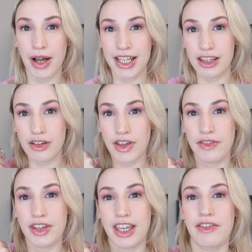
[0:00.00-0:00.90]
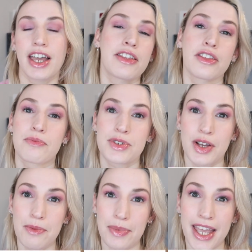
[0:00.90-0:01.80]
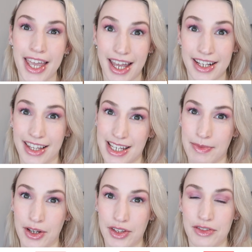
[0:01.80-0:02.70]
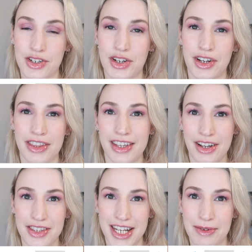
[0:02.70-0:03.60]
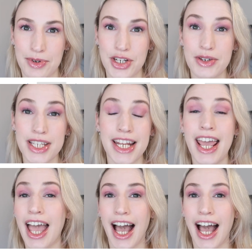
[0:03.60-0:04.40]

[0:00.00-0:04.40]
I'd love it if you give it a thumbs up, and it lets me know that you're enjoying the content I'm producing,